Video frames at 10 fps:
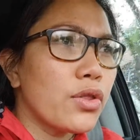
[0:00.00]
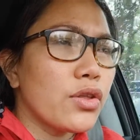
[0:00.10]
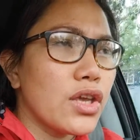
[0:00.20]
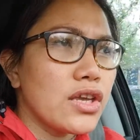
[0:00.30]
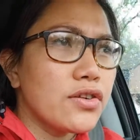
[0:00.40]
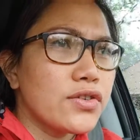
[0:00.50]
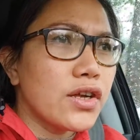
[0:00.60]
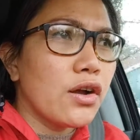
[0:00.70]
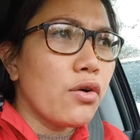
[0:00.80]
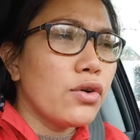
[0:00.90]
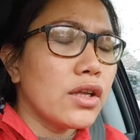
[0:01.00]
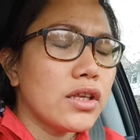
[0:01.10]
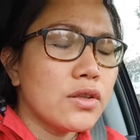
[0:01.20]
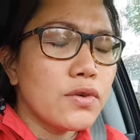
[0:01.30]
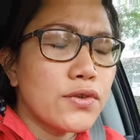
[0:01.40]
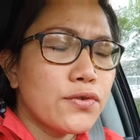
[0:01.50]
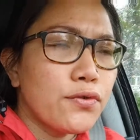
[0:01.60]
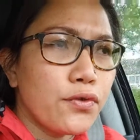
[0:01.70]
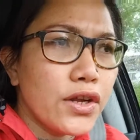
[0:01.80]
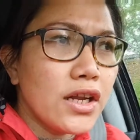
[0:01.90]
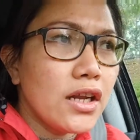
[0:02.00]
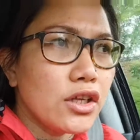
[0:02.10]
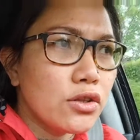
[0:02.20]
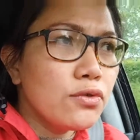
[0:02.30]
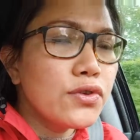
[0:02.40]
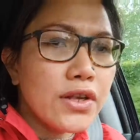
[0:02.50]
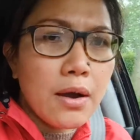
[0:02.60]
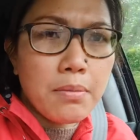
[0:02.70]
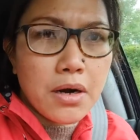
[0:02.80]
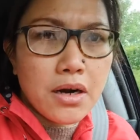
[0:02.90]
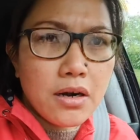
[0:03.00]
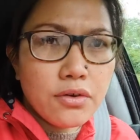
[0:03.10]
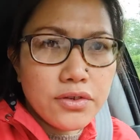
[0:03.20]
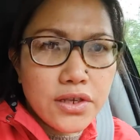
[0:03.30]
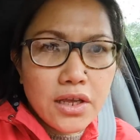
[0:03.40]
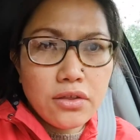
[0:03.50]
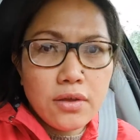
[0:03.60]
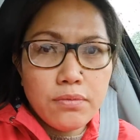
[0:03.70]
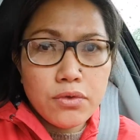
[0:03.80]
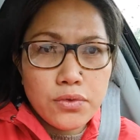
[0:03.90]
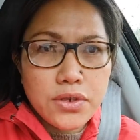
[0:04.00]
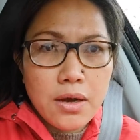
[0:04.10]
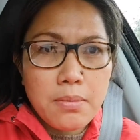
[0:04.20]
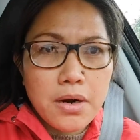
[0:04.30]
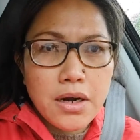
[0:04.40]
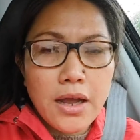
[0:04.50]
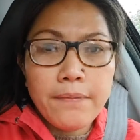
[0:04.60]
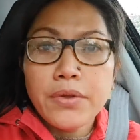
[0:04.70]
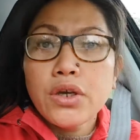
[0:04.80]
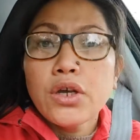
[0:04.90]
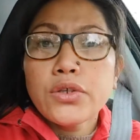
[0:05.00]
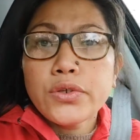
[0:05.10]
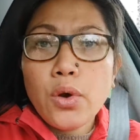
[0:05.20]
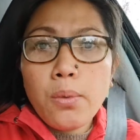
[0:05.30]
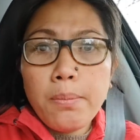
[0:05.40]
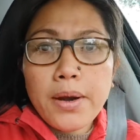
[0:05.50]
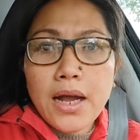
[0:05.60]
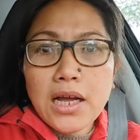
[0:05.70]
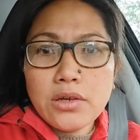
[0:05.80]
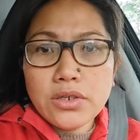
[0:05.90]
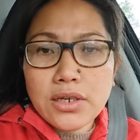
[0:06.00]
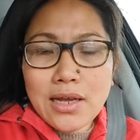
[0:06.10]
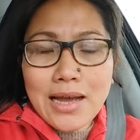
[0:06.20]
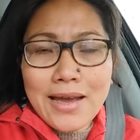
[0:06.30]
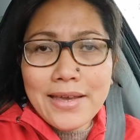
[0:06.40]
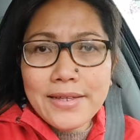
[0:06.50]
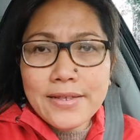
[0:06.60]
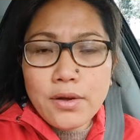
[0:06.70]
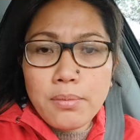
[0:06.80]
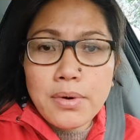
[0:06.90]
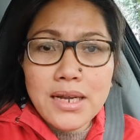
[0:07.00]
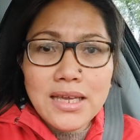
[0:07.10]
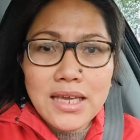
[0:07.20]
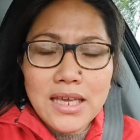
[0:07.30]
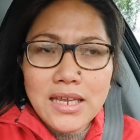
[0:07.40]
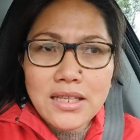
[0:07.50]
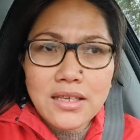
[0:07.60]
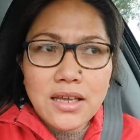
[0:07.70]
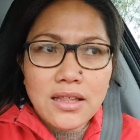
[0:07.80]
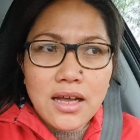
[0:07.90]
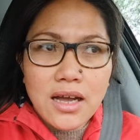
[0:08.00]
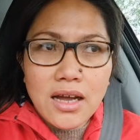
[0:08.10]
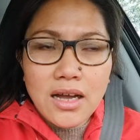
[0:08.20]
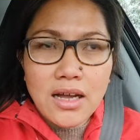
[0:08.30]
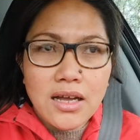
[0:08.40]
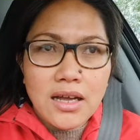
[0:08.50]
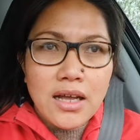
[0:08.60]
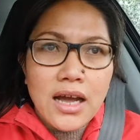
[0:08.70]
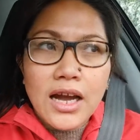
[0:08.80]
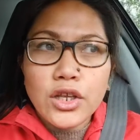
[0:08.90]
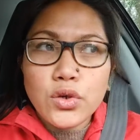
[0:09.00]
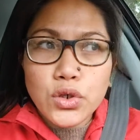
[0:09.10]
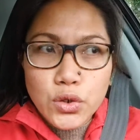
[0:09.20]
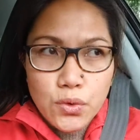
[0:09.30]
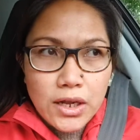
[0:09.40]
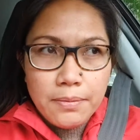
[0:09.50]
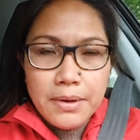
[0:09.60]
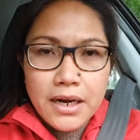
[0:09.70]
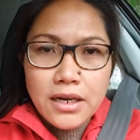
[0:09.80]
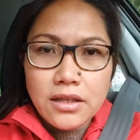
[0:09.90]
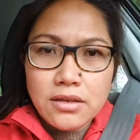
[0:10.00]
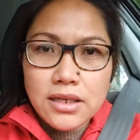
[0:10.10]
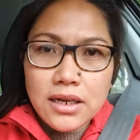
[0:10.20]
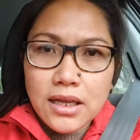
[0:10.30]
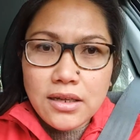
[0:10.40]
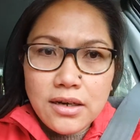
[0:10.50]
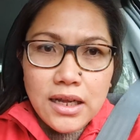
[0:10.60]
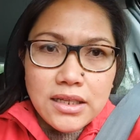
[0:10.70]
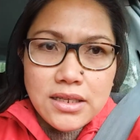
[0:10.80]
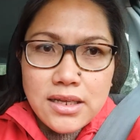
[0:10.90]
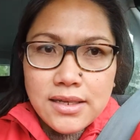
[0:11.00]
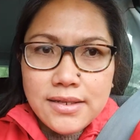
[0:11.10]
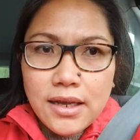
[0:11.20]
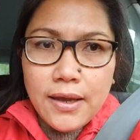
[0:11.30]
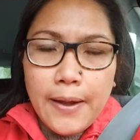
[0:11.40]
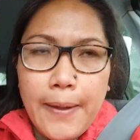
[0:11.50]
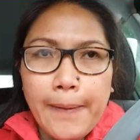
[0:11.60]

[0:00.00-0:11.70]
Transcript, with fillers: three years ago that it was really consecutive two summer na sobrang ano siya guys, sobrang init niya na unusual para dito sa Netherlands kasi